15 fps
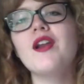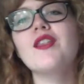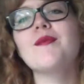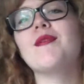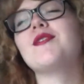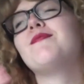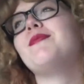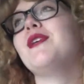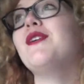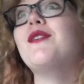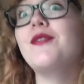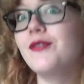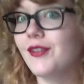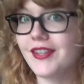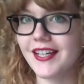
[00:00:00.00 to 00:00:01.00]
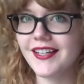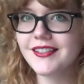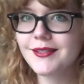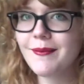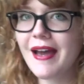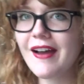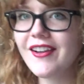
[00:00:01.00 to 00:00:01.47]
of the most beautiful
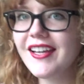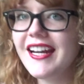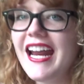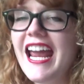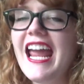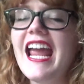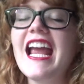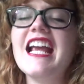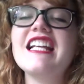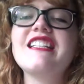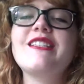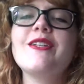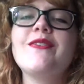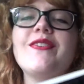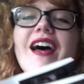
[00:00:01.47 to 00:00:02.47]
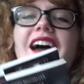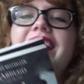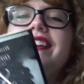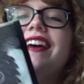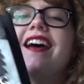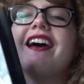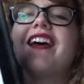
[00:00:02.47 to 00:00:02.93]
things about it is the
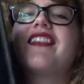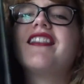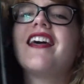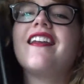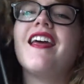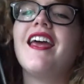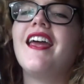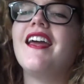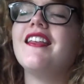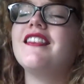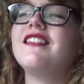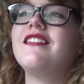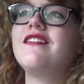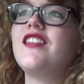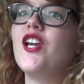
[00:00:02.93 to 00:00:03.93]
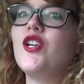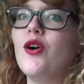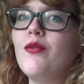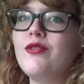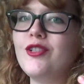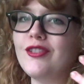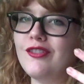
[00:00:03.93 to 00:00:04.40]
fact that they
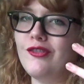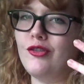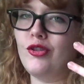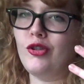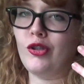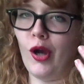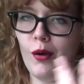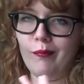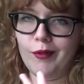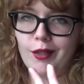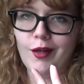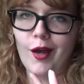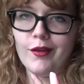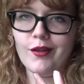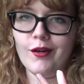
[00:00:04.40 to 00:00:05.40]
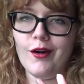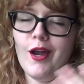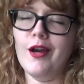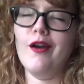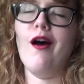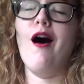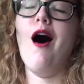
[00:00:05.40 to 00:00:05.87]
don't just come together
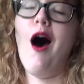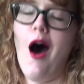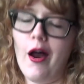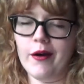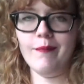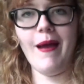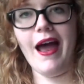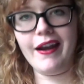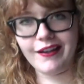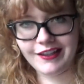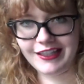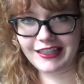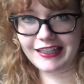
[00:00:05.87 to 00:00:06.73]
and automatically